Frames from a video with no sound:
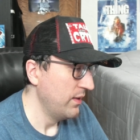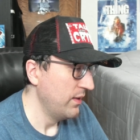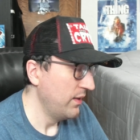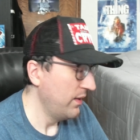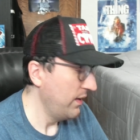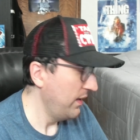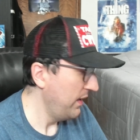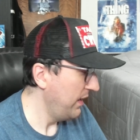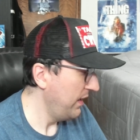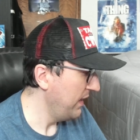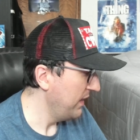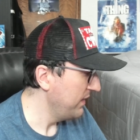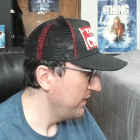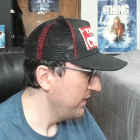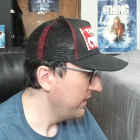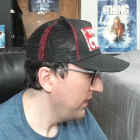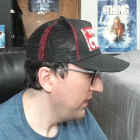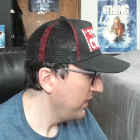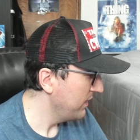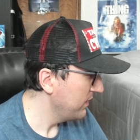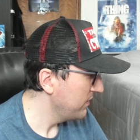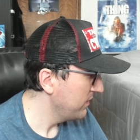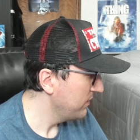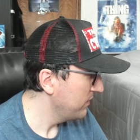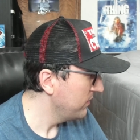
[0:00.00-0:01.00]
And
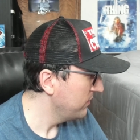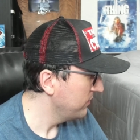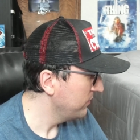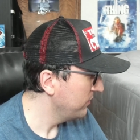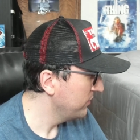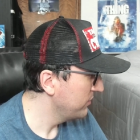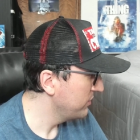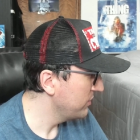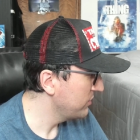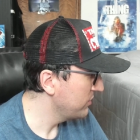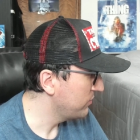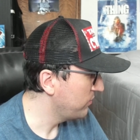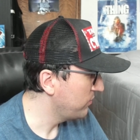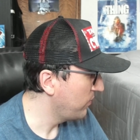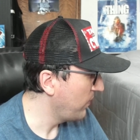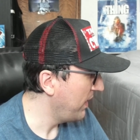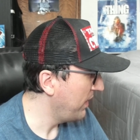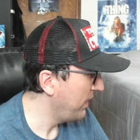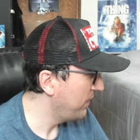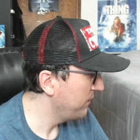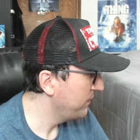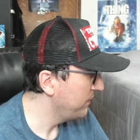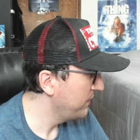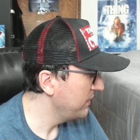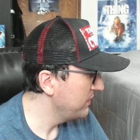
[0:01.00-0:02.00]
then we'll just
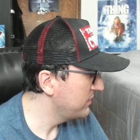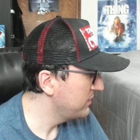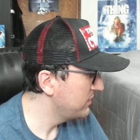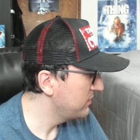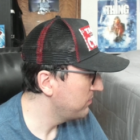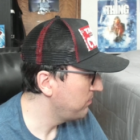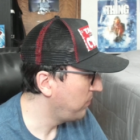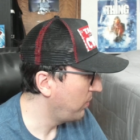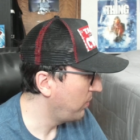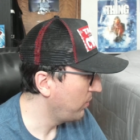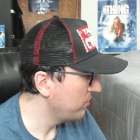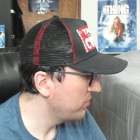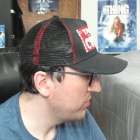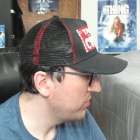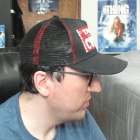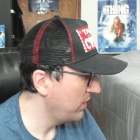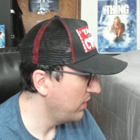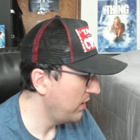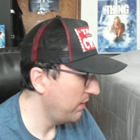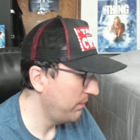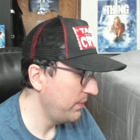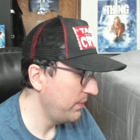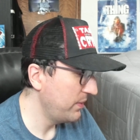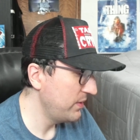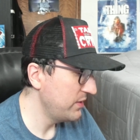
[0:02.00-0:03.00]
round this portion
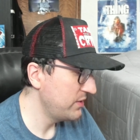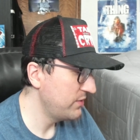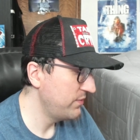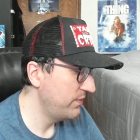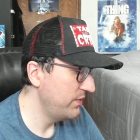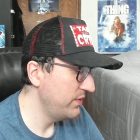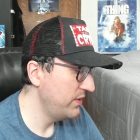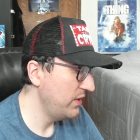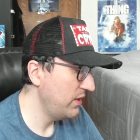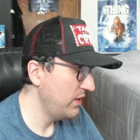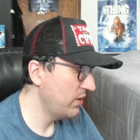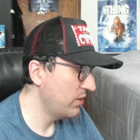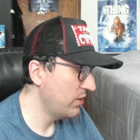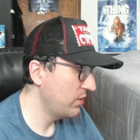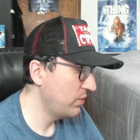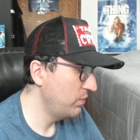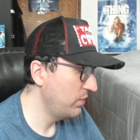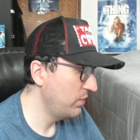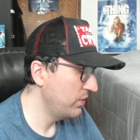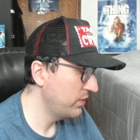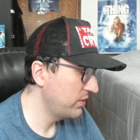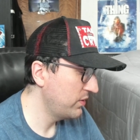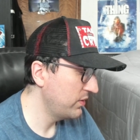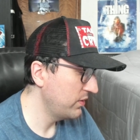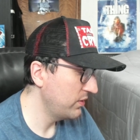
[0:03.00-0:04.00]
up of this video
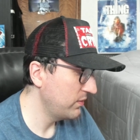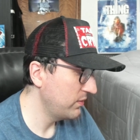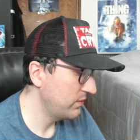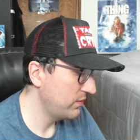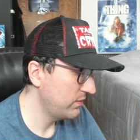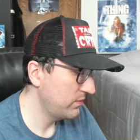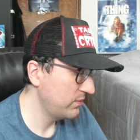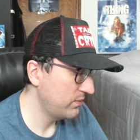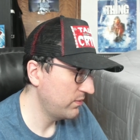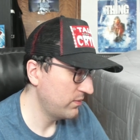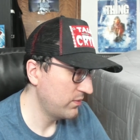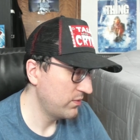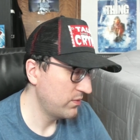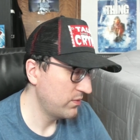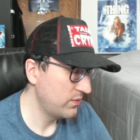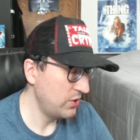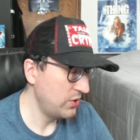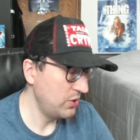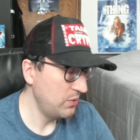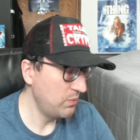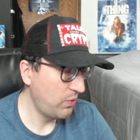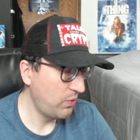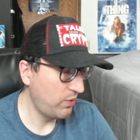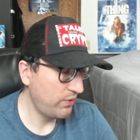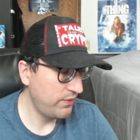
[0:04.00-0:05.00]
with two
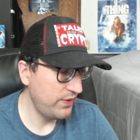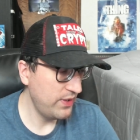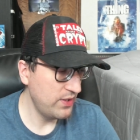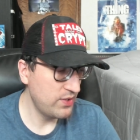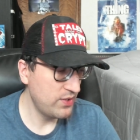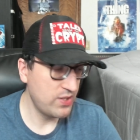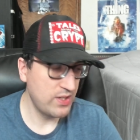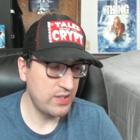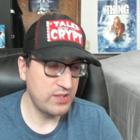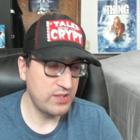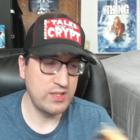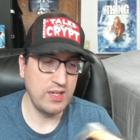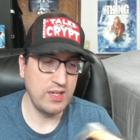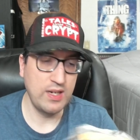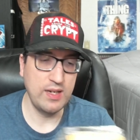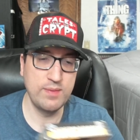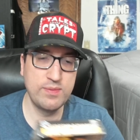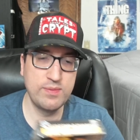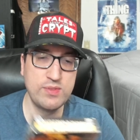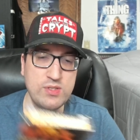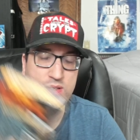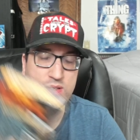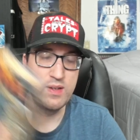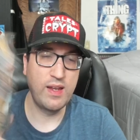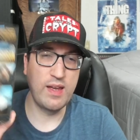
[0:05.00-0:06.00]
more VHS
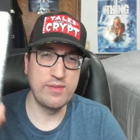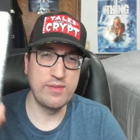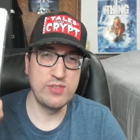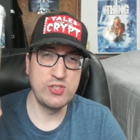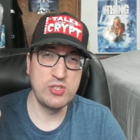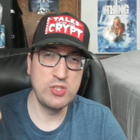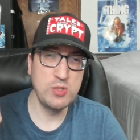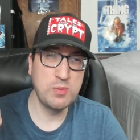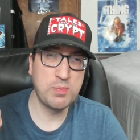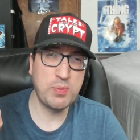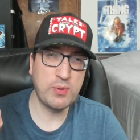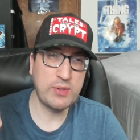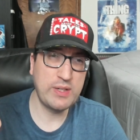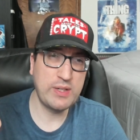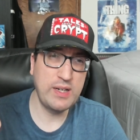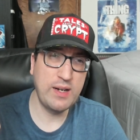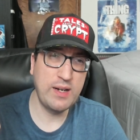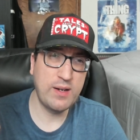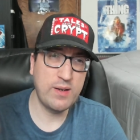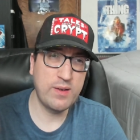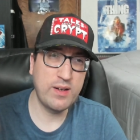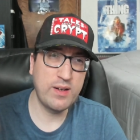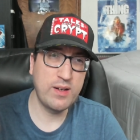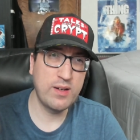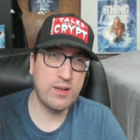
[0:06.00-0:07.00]
tapes. So we have Super
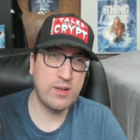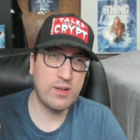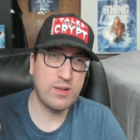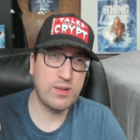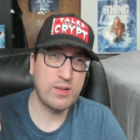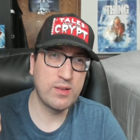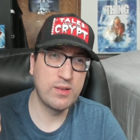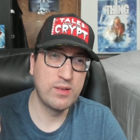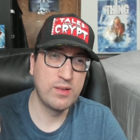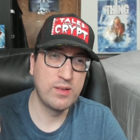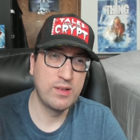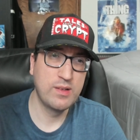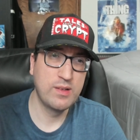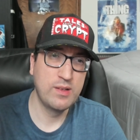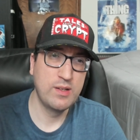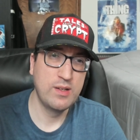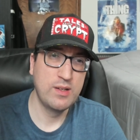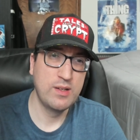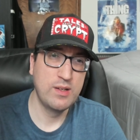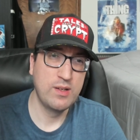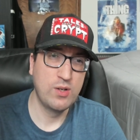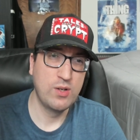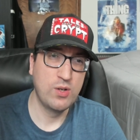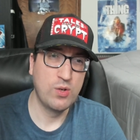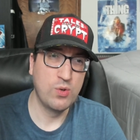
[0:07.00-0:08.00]
Carrier,
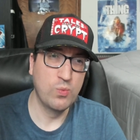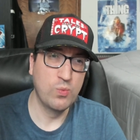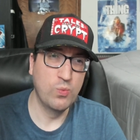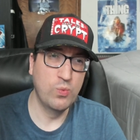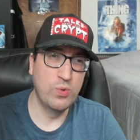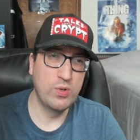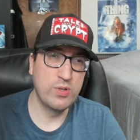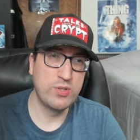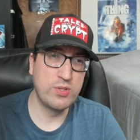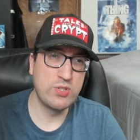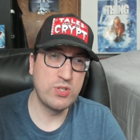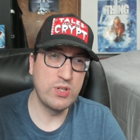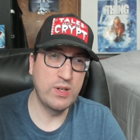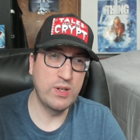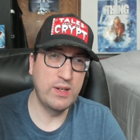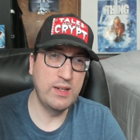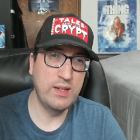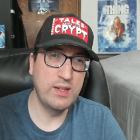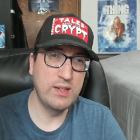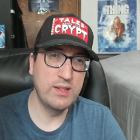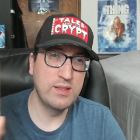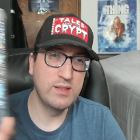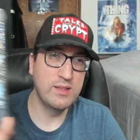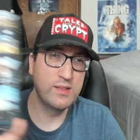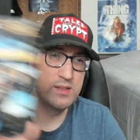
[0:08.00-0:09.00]
which
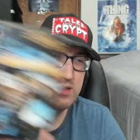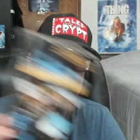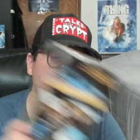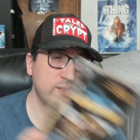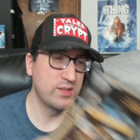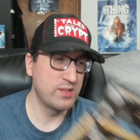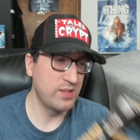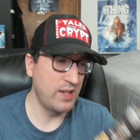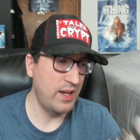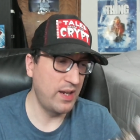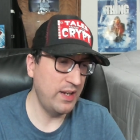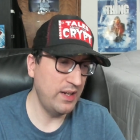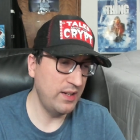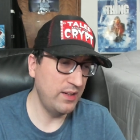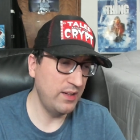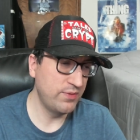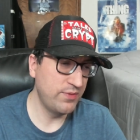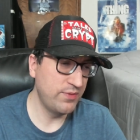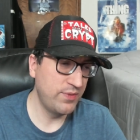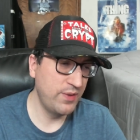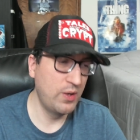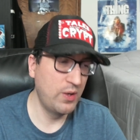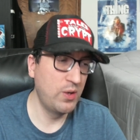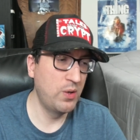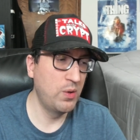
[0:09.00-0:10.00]
is a
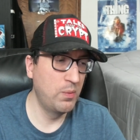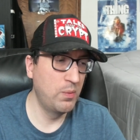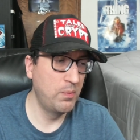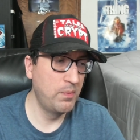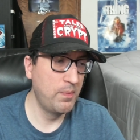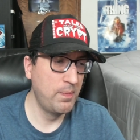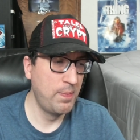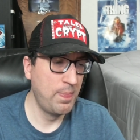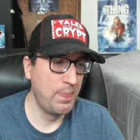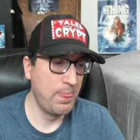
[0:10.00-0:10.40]
film